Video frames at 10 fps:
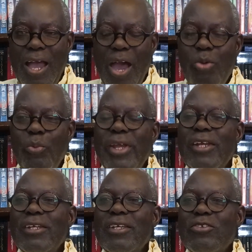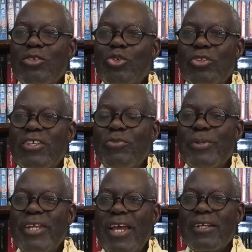When should this be
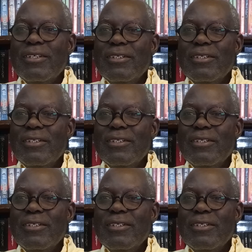done?